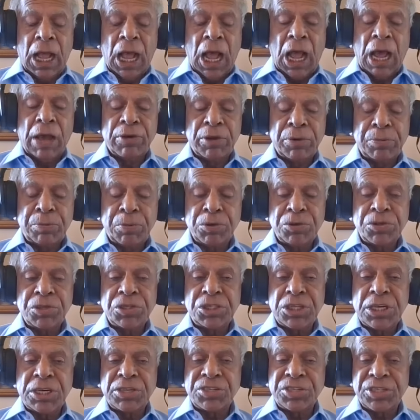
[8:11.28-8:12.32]
our
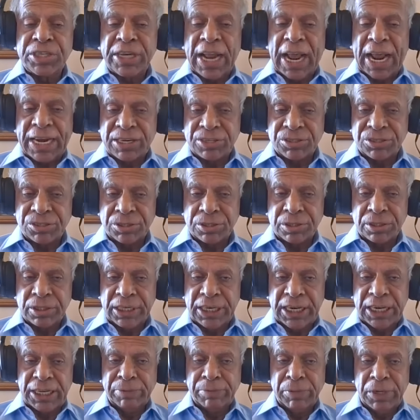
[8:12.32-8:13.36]
position stands,
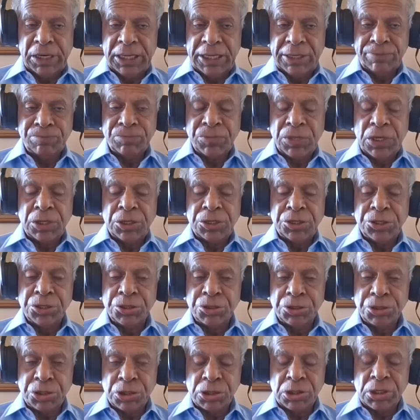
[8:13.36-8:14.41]
namely,
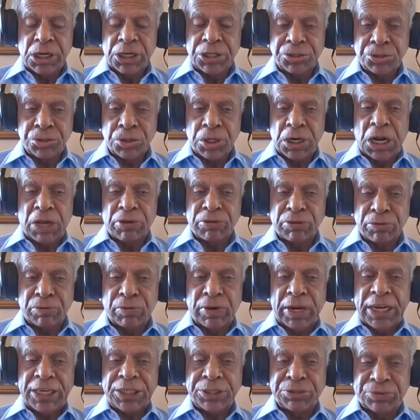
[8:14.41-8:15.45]
you should restore our
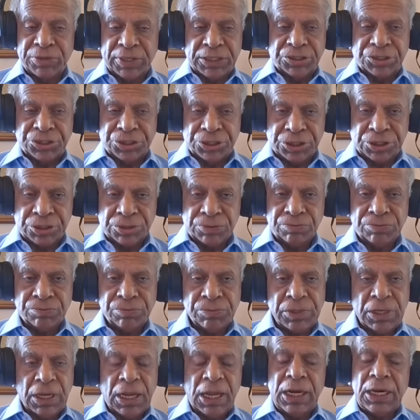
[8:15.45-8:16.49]
flights first,
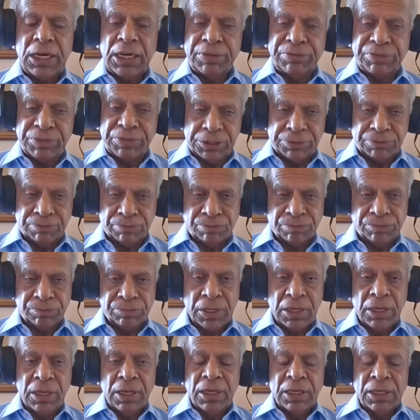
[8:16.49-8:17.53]
and left him.
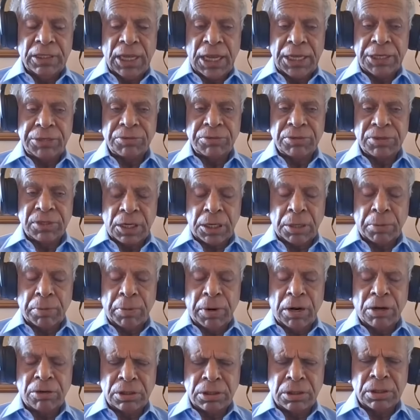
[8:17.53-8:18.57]
That was at
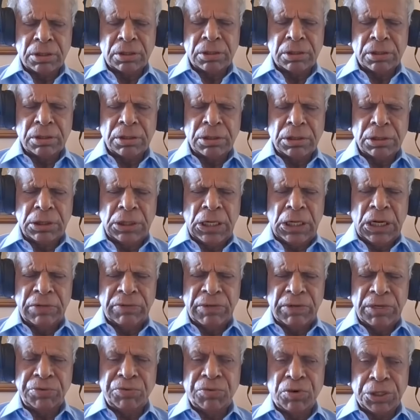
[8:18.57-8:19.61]
about
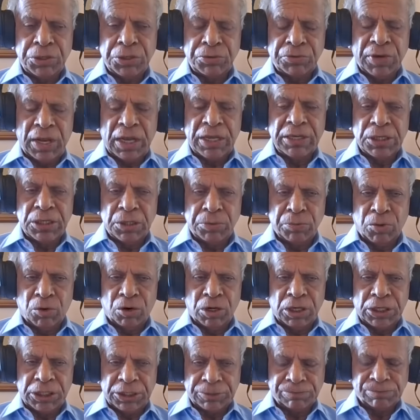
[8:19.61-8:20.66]
11:45 in the
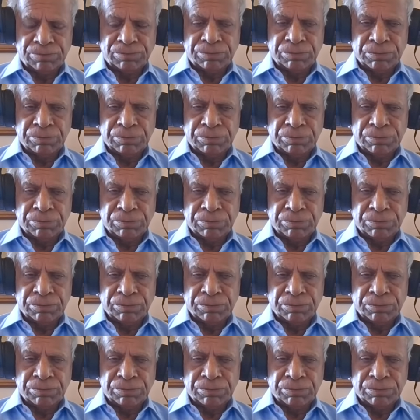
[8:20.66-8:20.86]
morning.